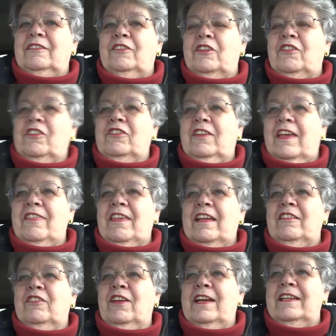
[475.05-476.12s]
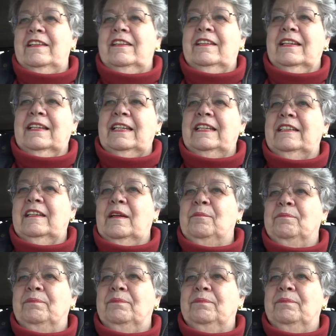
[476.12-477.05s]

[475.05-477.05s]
to just get that tidied and cleaned up.